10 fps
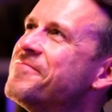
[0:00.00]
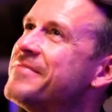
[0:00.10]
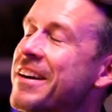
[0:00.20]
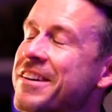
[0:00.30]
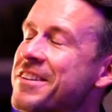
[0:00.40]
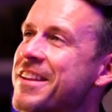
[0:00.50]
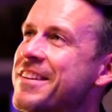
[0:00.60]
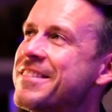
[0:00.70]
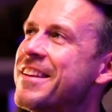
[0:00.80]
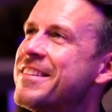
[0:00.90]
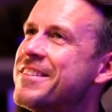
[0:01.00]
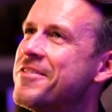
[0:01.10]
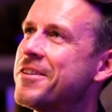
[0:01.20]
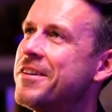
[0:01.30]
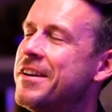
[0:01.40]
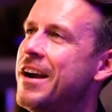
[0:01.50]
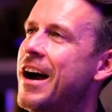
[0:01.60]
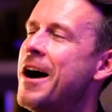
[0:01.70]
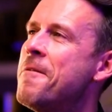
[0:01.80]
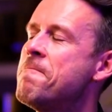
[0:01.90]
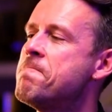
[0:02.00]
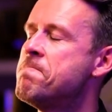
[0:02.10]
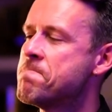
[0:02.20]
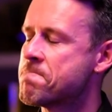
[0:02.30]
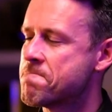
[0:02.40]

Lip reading: that is difficult. I'm